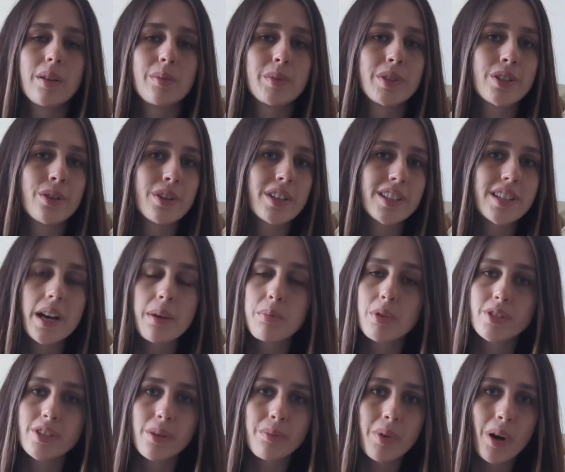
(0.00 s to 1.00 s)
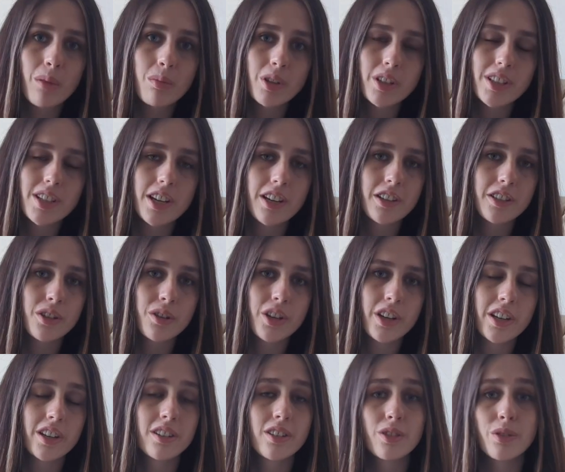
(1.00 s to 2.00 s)
So examples of public
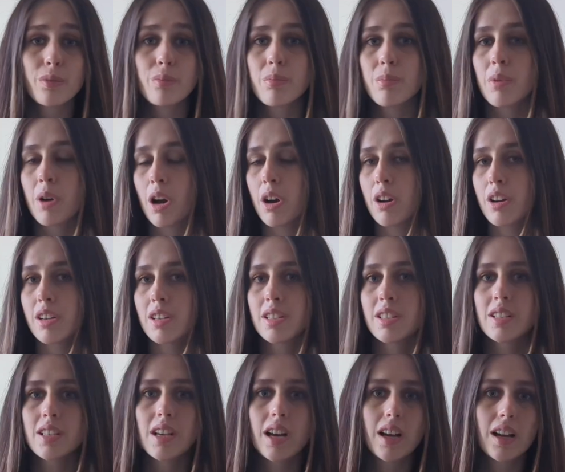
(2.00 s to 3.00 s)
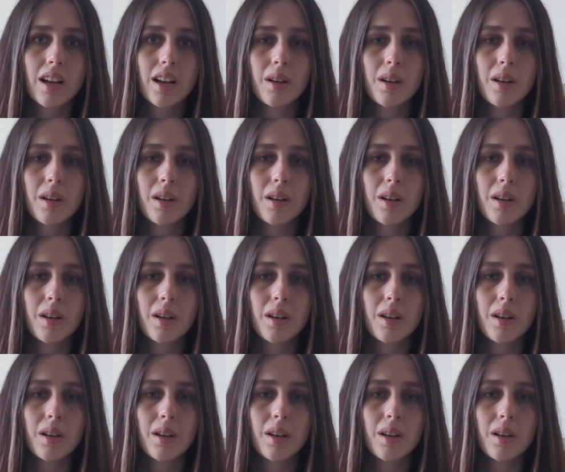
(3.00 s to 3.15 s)
territory include parks,